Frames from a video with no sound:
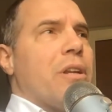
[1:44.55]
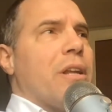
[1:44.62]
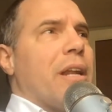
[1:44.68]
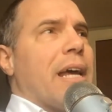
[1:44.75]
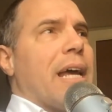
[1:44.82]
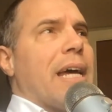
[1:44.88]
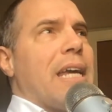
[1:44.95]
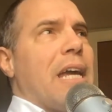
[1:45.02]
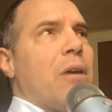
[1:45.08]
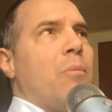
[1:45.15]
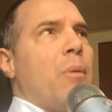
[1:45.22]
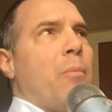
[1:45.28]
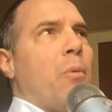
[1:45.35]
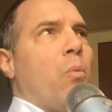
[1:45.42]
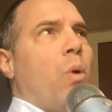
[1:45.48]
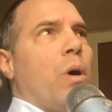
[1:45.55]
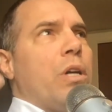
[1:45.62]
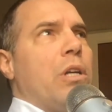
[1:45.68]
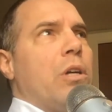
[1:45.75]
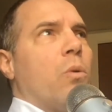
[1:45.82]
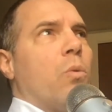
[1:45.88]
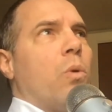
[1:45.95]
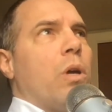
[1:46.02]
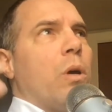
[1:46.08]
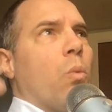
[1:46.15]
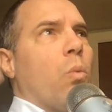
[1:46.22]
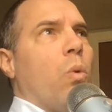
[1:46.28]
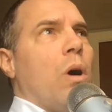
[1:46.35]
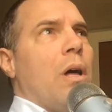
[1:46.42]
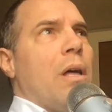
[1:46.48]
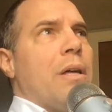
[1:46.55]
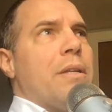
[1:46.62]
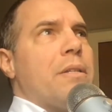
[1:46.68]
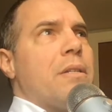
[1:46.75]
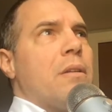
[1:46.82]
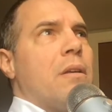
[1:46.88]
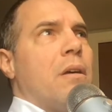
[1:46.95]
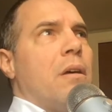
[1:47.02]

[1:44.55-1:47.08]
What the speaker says: And I can't remember what year it was,